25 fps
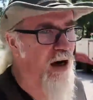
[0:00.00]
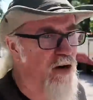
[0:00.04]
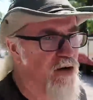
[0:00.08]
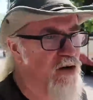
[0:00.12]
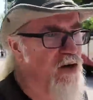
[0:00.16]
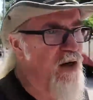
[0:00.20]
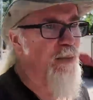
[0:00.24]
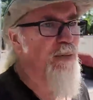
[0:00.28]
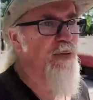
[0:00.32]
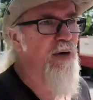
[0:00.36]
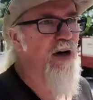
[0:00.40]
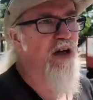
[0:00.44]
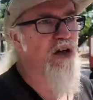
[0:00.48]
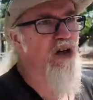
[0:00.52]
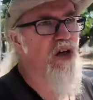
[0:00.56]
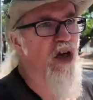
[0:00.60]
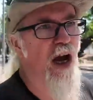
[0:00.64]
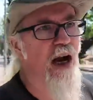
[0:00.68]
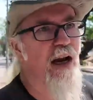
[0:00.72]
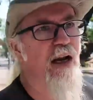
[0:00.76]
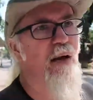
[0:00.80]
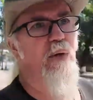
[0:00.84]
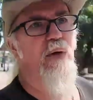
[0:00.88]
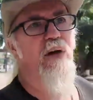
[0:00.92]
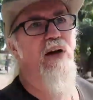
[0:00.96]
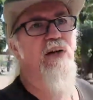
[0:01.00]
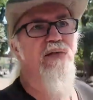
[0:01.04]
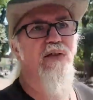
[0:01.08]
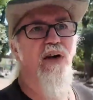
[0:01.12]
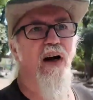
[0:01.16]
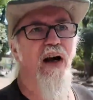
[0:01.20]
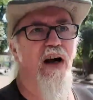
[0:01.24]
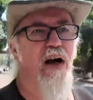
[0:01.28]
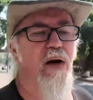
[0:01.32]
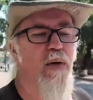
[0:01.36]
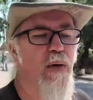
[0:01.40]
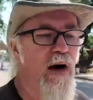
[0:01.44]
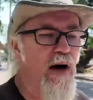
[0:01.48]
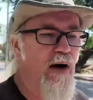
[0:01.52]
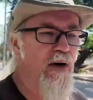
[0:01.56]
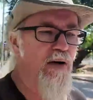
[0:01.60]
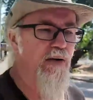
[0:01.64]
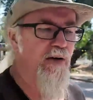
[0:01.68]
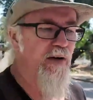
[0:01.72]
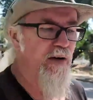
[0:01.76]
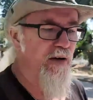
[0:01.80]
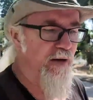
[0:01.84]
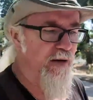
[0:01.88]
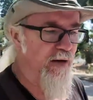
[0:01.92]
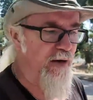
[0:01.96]
also, I'm pretty chatty whenever I go out,
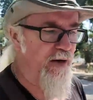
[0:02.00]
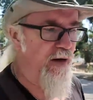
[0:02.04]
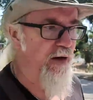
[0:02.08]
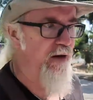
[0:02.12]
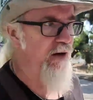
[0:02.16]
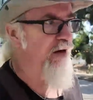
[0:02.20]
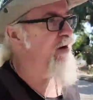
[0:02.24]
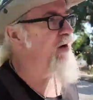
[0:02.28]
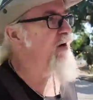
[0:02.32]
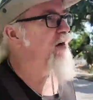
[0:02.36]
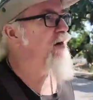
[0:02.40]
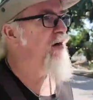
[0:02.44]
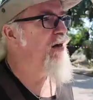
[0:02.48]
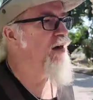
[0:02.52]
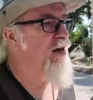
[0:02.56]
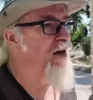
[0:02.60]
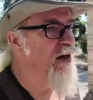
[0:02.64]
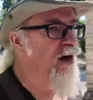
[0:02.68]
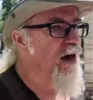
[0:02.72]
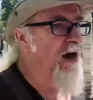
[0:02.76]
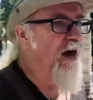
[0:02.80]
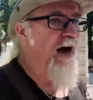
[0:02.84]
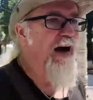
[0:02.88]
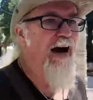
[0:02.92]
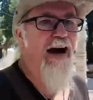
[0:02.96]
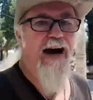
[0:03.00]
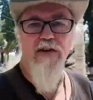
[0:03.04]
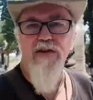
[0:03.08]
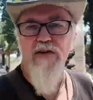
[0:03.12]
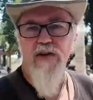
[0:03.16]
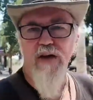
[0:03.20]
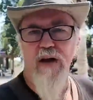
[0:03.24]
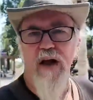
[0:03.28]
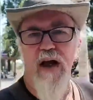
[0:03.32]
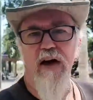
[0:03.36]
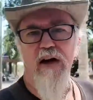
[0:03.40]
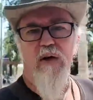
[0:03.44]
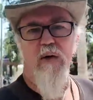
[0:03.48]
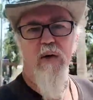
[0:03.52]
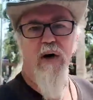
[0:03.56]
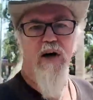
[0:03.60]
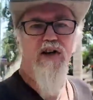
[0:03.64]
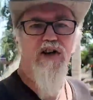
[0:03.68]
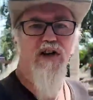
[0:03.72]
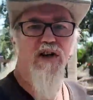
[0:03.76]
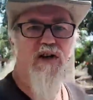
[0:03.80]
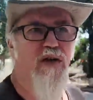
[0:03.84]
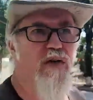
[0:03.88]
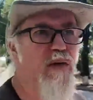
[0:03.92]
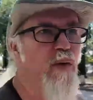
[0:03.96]
and I ask a lot of
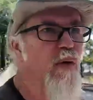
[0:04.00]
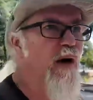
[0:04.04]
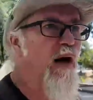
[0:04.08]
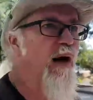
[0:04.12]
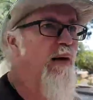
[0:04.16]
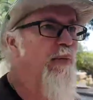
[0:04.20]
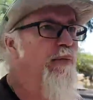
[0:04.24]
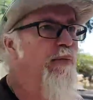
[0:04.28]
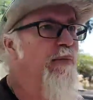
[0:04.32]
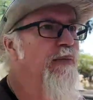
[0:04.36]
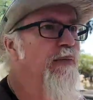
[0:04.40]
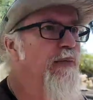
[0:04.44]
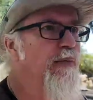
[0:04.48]
questions when I'm,